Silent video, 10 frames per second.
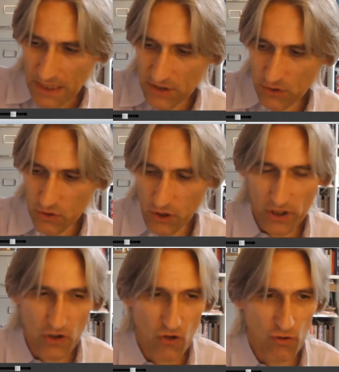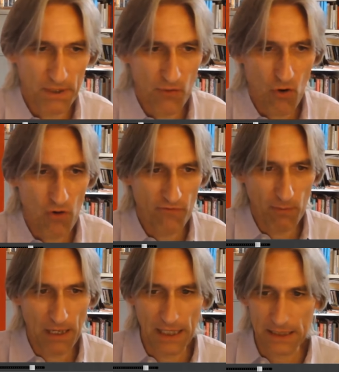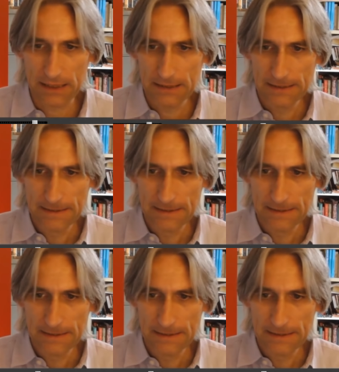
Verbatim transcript: It's all going horribly wrong for black.